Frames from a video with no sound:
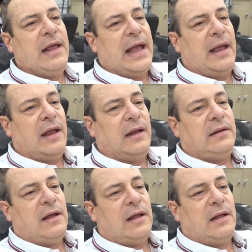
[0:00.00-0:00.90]

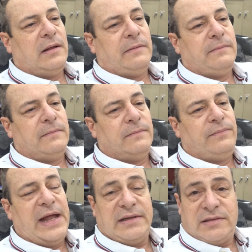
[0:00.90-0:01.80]
And
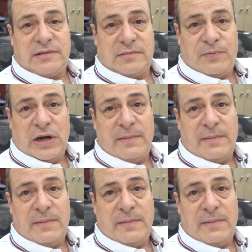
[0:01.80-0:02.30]
that's pretty